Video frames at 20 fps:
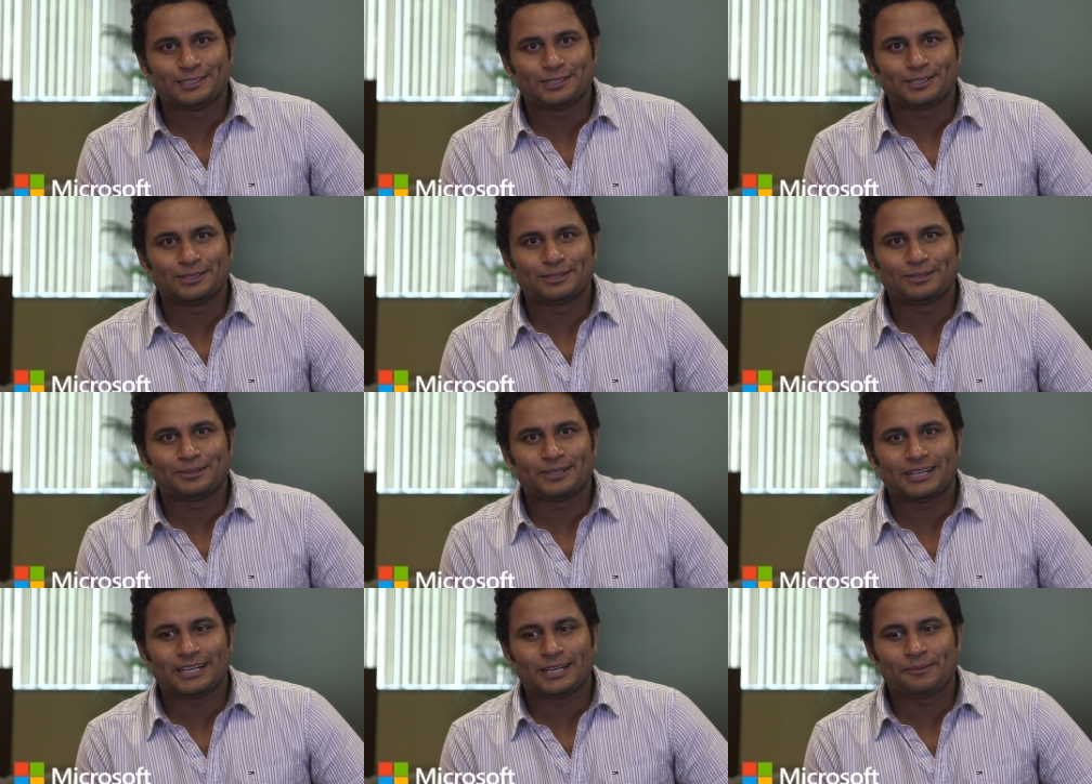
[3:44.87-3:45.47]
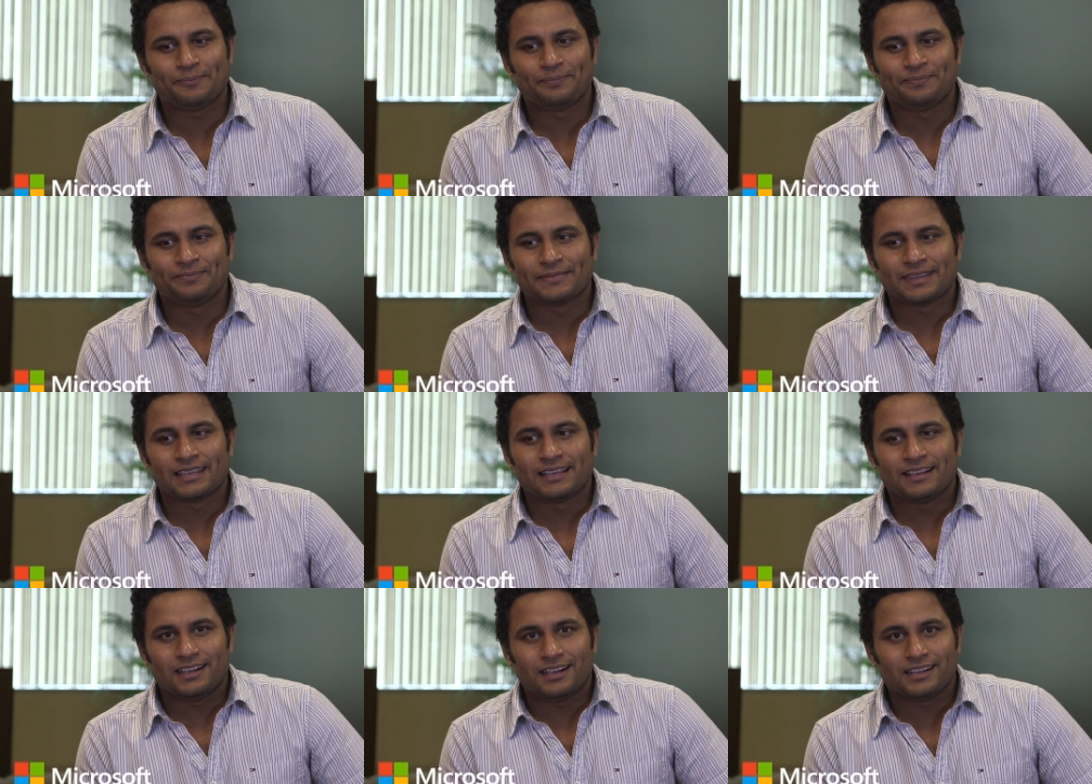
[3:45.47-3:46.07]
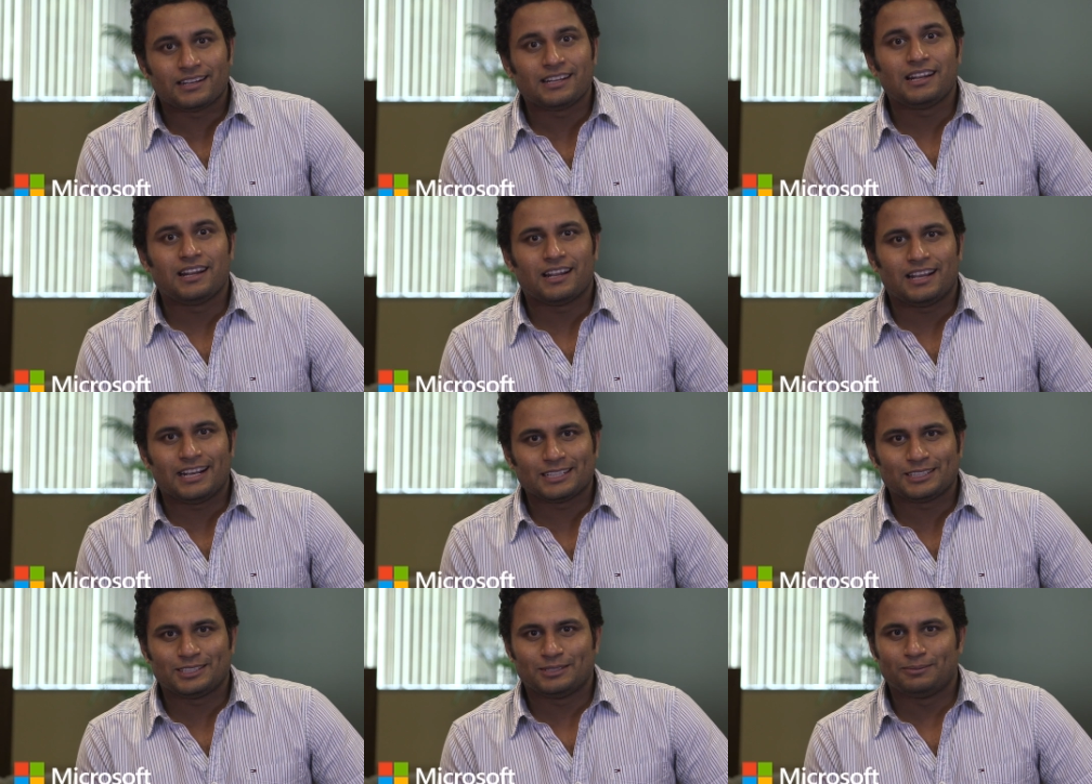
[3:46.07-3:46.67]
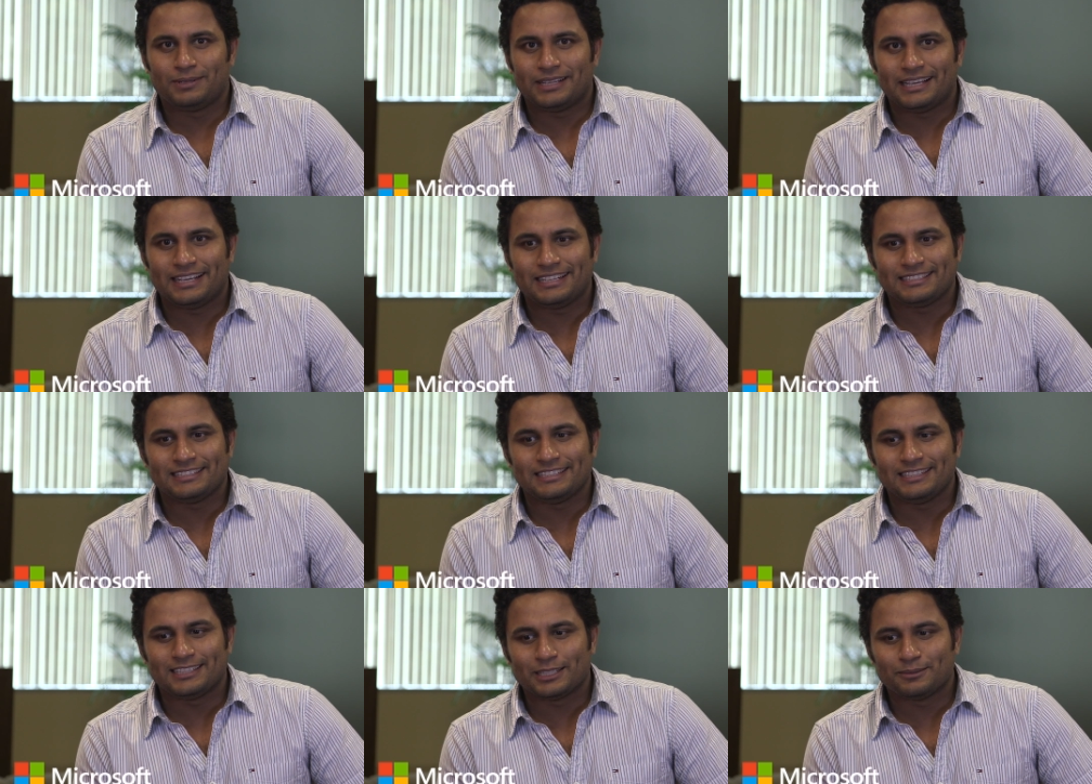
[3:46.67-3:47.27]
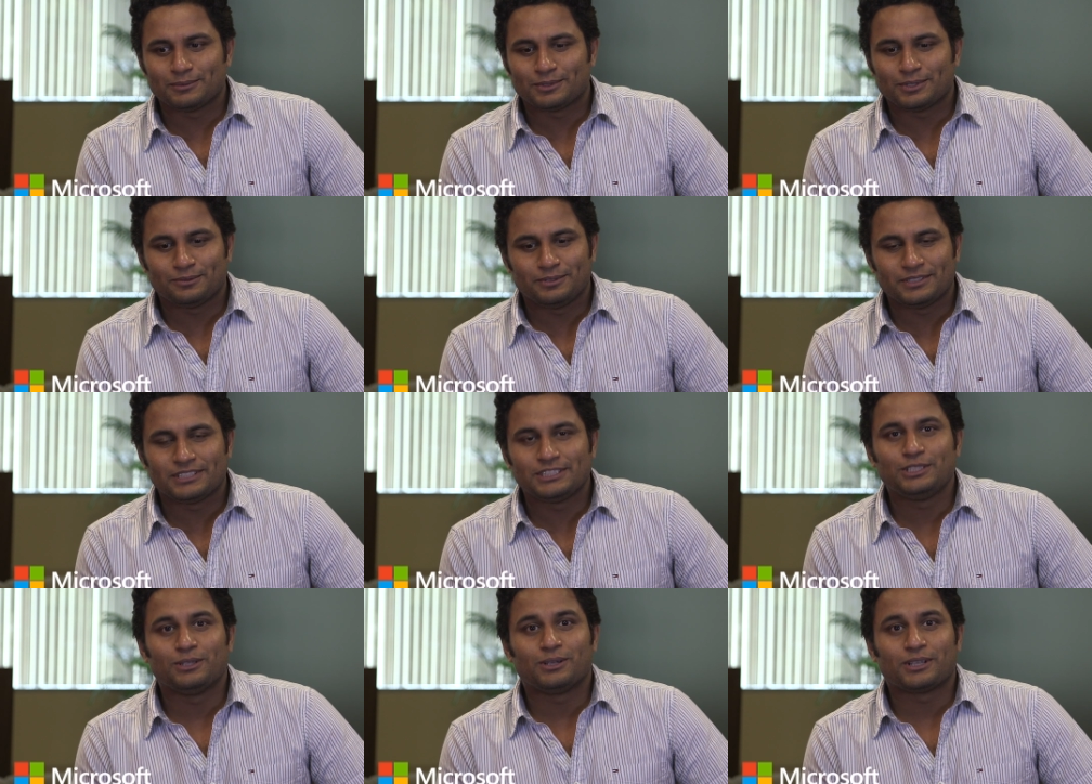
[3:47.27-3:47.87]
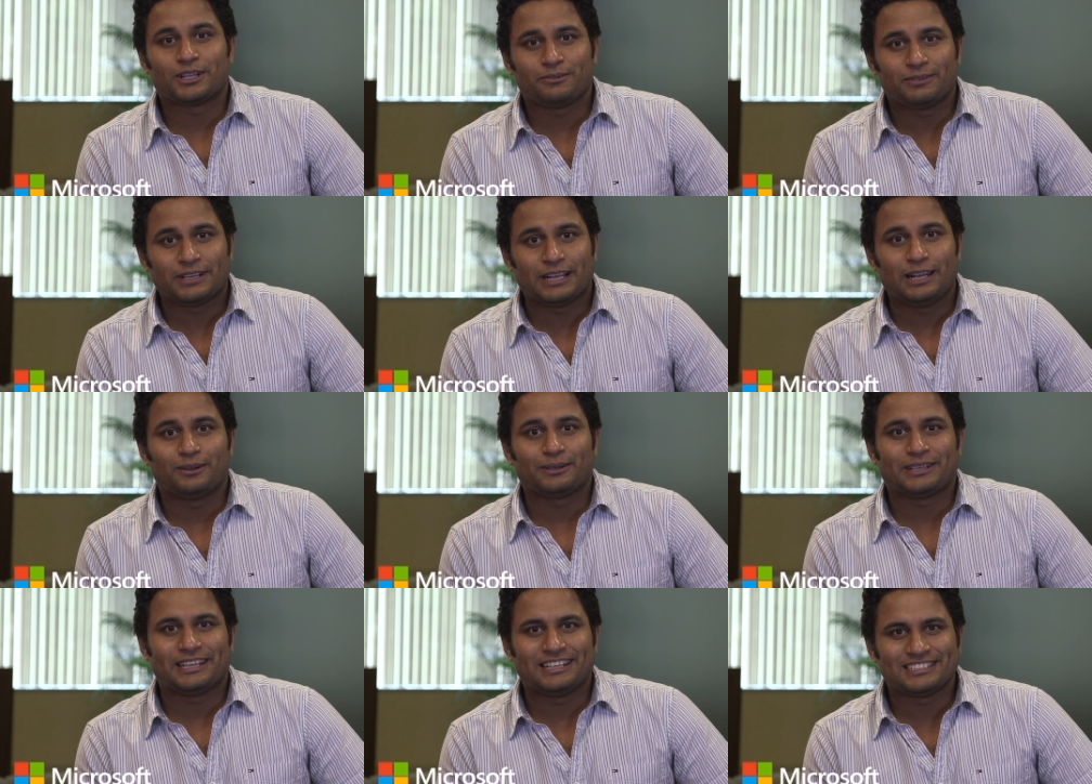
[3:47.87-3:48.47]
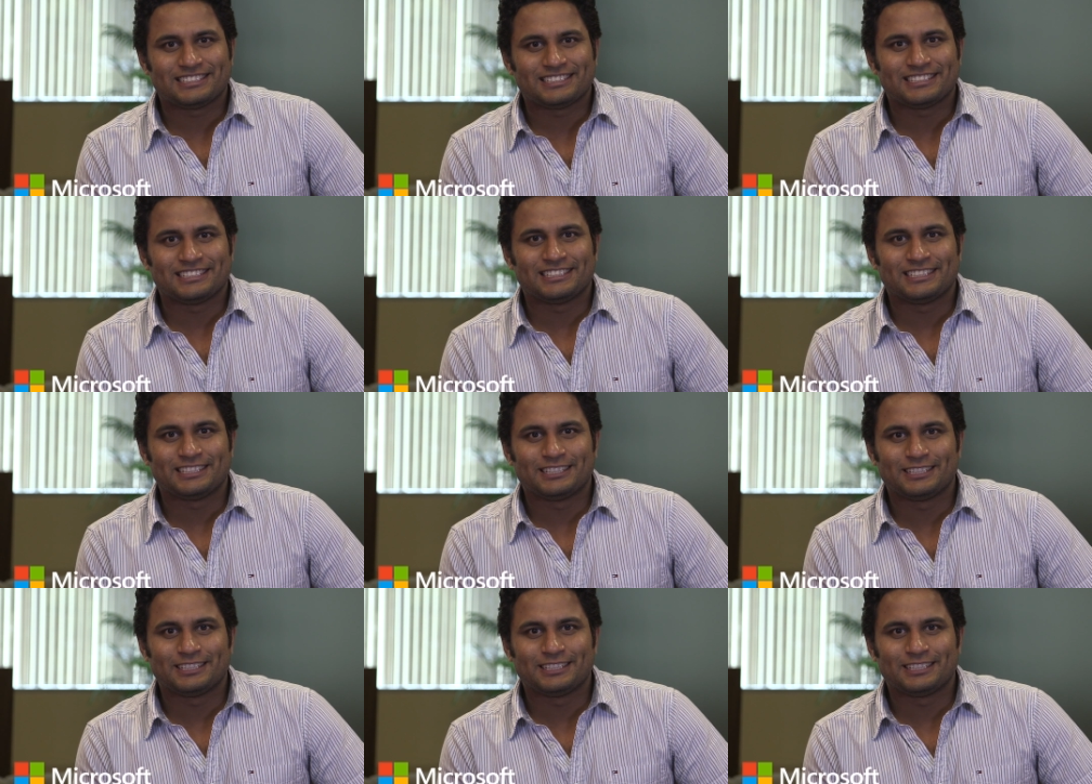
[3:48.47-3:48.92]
So um, I really like this place in terms of its geographic location.